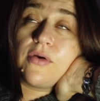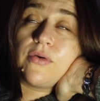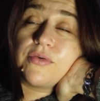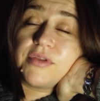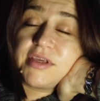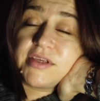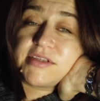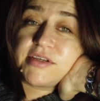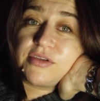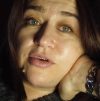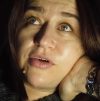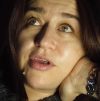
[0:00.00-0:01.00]
Oh, the kids
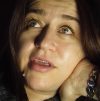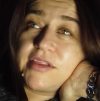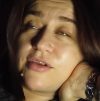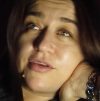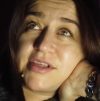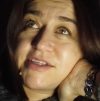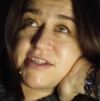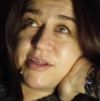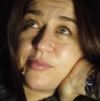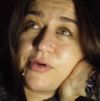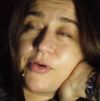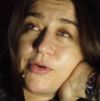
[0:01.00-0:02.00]
are talking, not
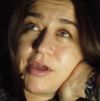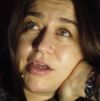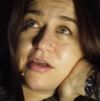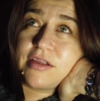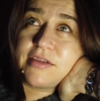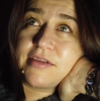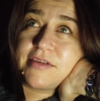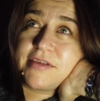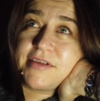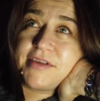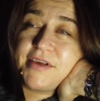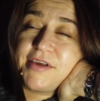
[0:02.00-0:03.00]
asleep. Okay, good.
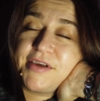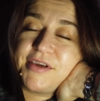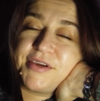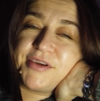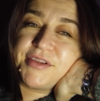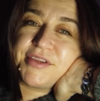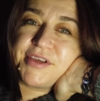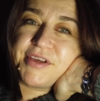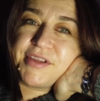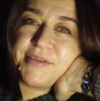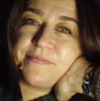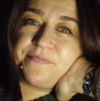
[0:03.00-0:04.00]
Good,
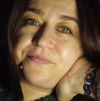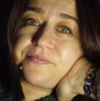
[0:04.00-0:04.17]
good.